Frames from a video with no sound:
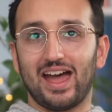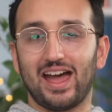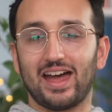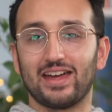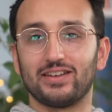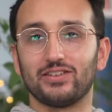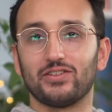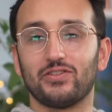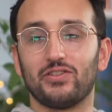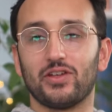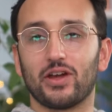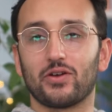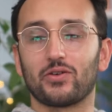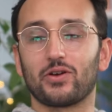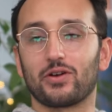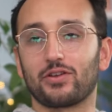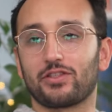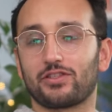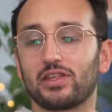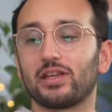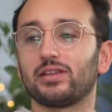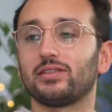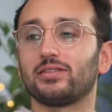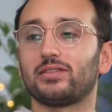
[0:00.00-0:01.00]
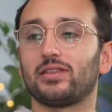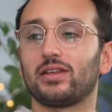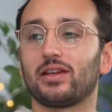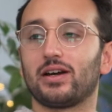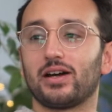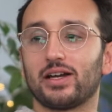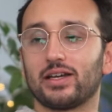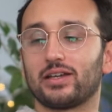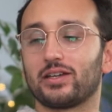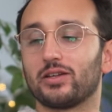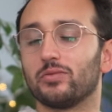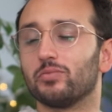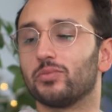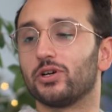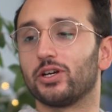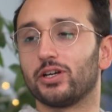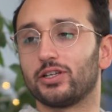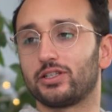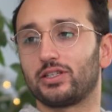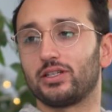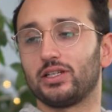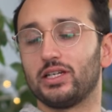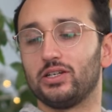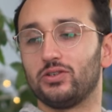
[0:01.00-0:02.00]
And there are things that I can
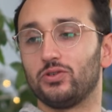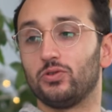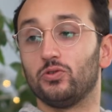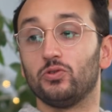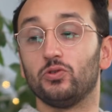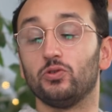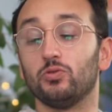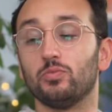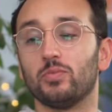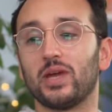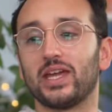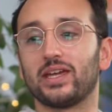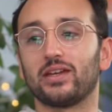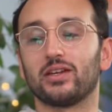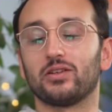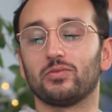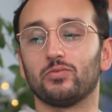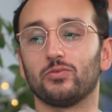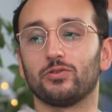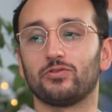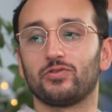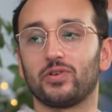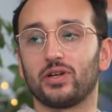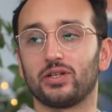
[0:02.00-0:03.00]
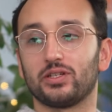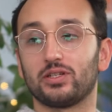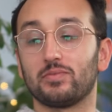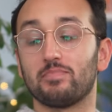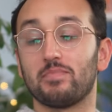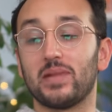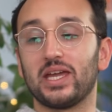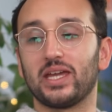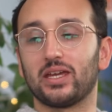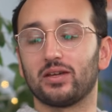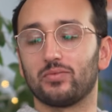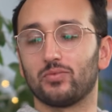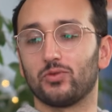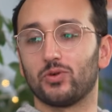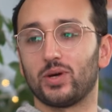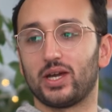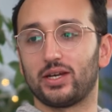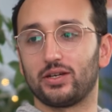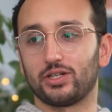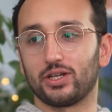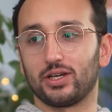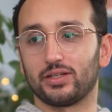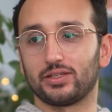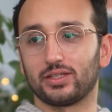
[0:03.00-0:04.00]
personally do to make it more fun, to make it more
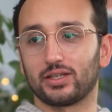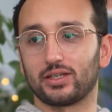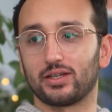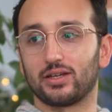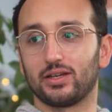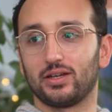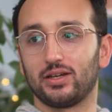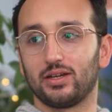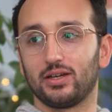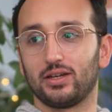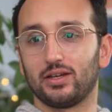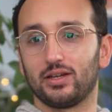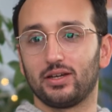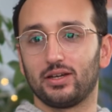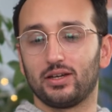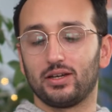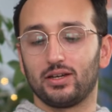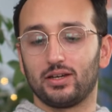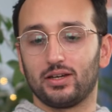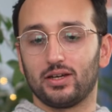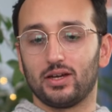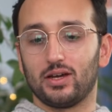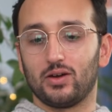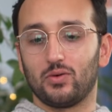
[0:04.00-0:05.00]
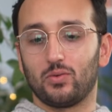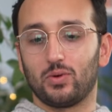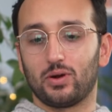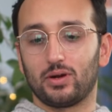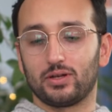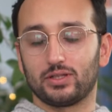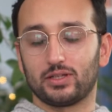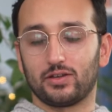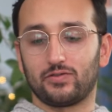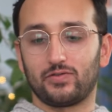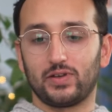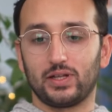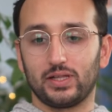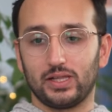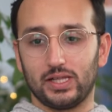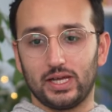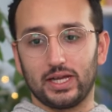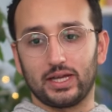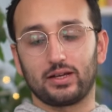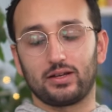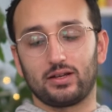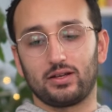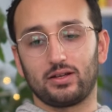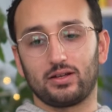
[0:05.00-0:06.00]
energizing. Mm. Whereas I feel
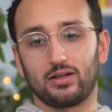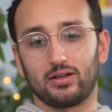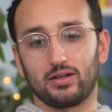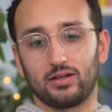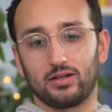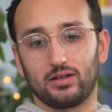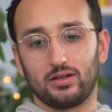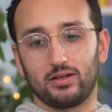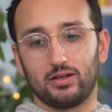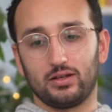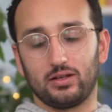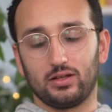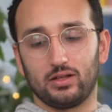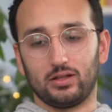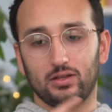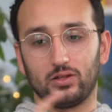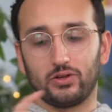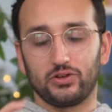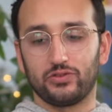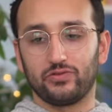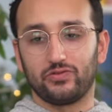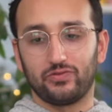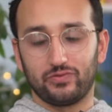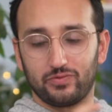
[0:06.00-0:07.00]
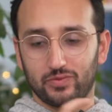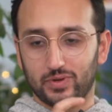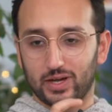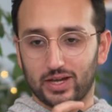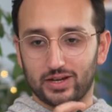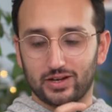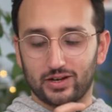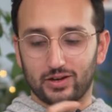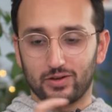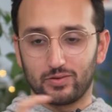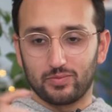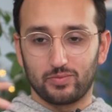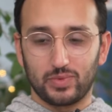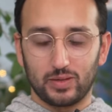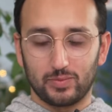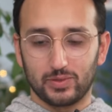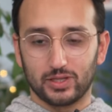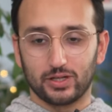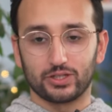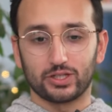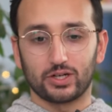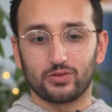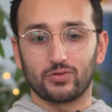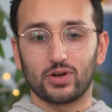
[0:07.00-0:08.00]
like a lot of, I don't know,
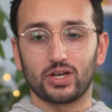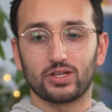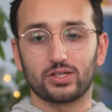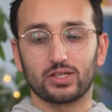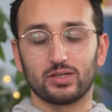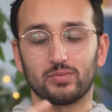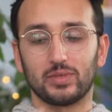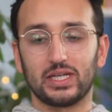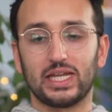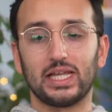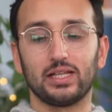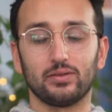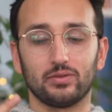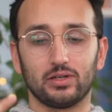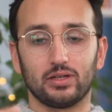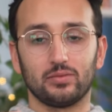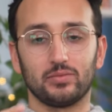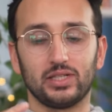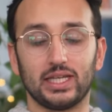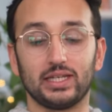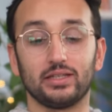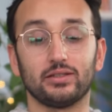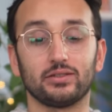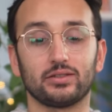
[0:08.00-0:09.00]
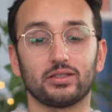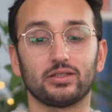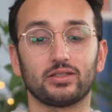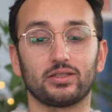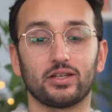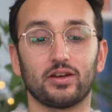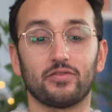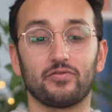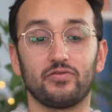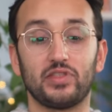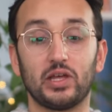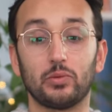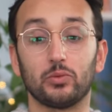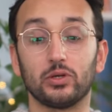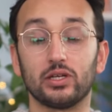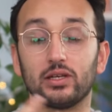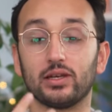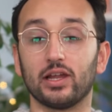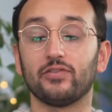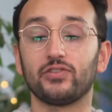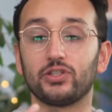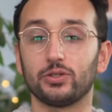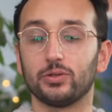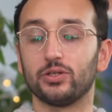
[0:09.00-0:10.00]
people our generation, millennials and stuff, they would
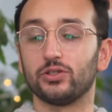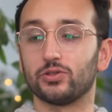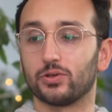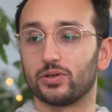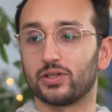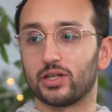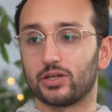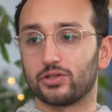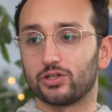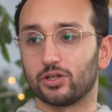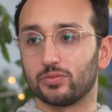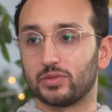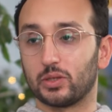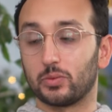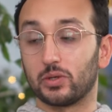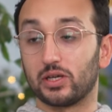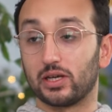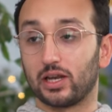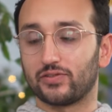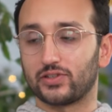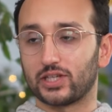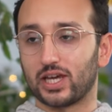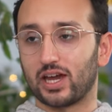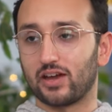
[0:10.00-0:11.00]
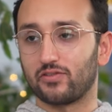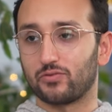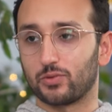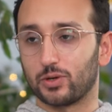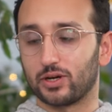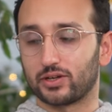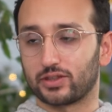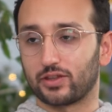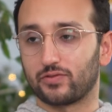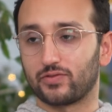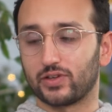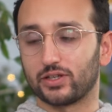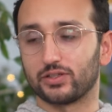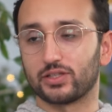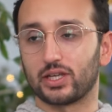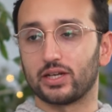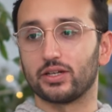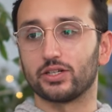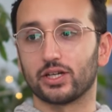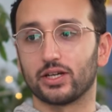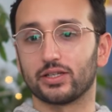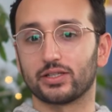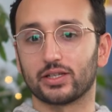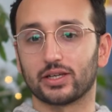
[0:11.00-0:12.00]
love to enjoy their job. They would love to have work that feels
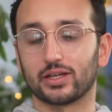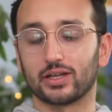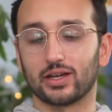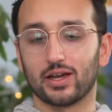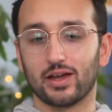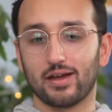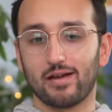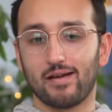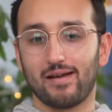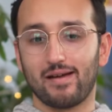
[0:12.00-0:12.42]
energizing.